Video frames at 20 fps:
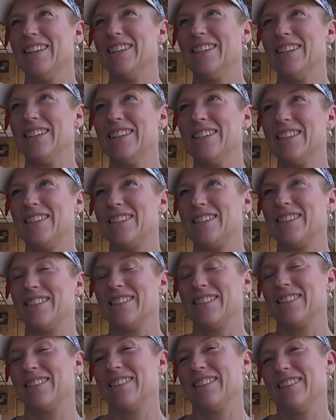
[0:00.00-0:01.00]
Just
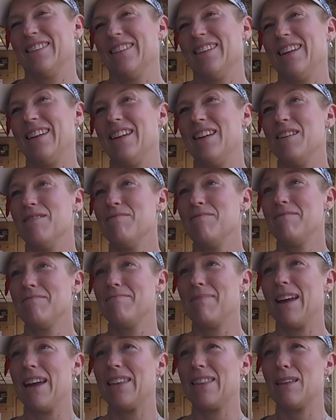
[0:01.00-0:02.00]

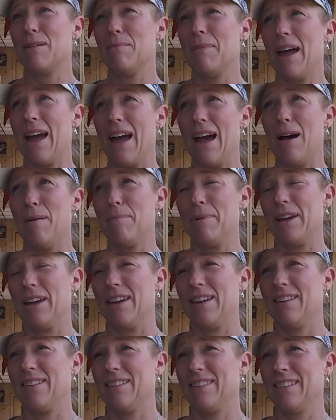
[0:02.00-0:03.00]
make them
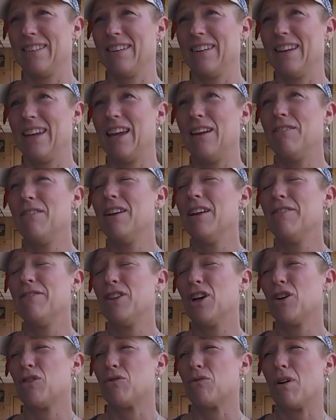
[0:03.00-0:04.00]
happy. Even if
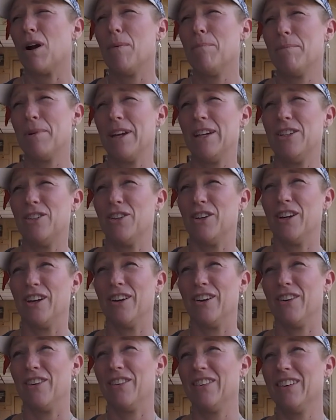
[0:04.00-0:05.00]
they're grumpy to
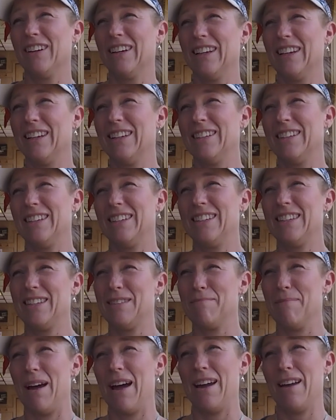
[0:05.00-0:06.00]
you, just
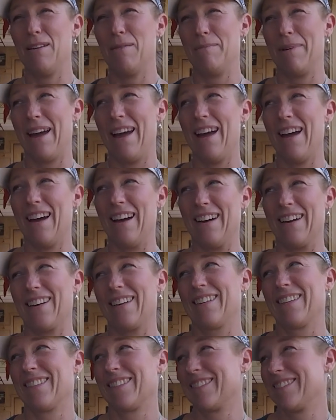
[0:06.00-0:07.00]
smile back.
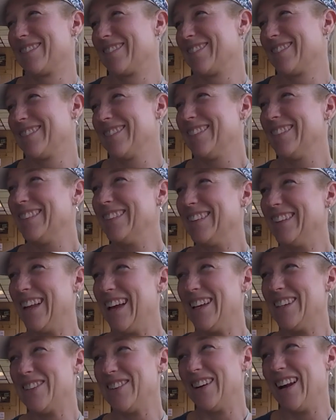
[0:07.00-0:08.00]

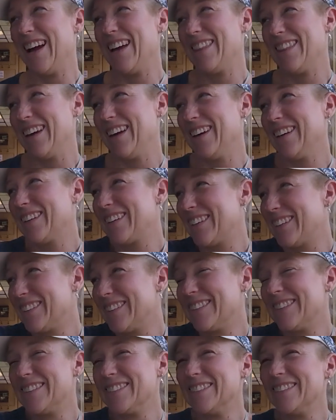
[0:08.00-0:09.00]
That's what I think.
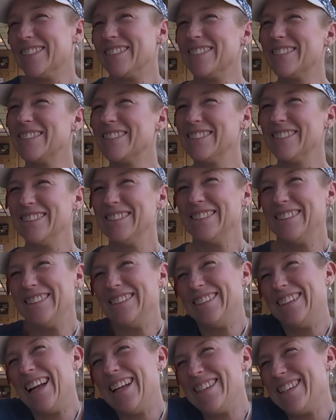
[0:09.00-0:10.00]

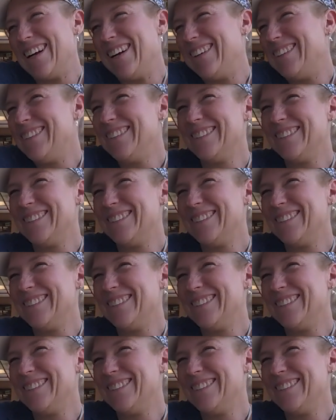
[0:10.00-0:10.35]
That's all.